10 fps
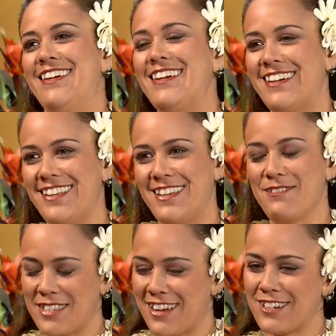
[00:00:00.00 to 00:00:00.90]
and it
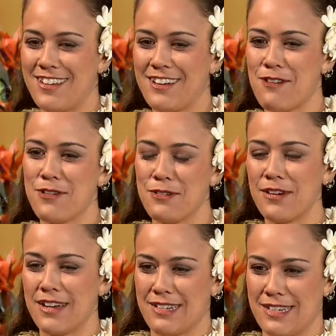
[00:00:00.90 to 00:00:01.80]
was actually
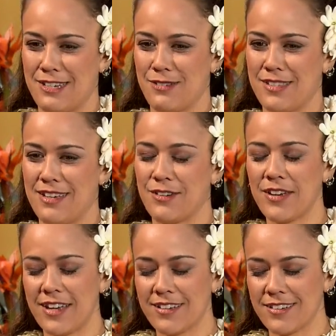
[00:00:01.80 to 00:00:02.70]
Kauanoe, and she was like,
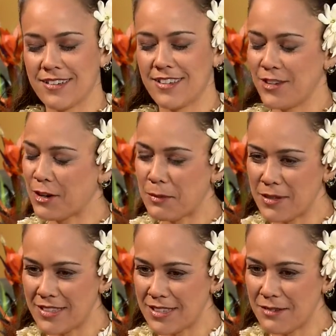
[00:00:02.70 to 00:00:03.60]
okay, you heard
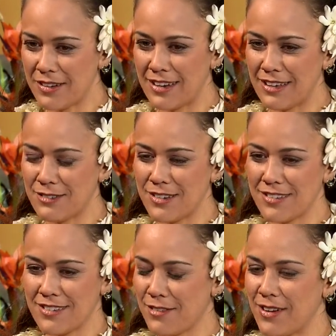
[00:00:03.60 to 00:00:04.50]
about this Hawaiian language,
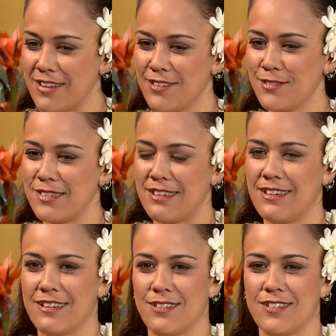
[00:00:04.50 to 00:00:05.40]
Hawaiian news
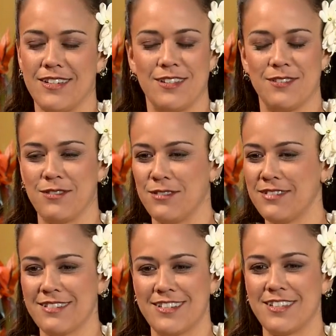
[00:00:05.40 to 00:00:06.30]
thing? And I was like,
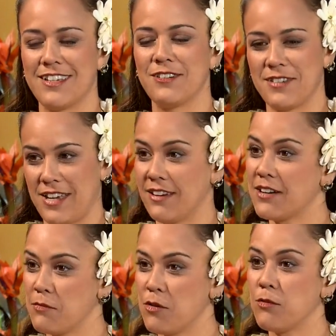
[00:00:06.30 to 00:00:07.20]
no. She's like, okay,
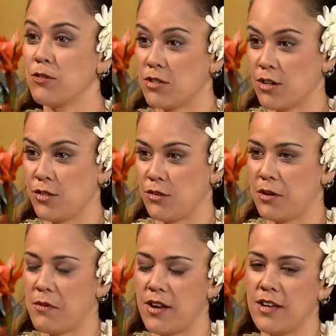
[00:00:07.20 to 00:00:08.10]
come home, we'll talk story
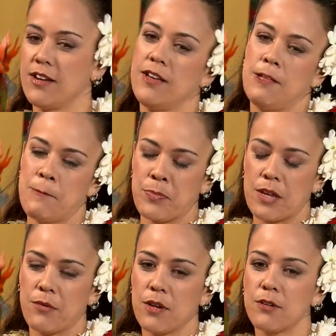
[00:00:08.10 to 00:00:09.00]
about it.
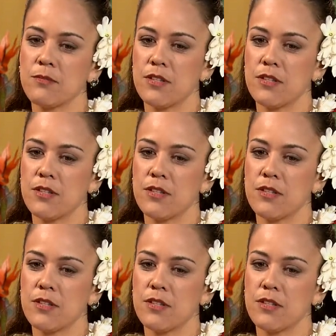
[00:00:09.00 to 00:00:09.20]
Went home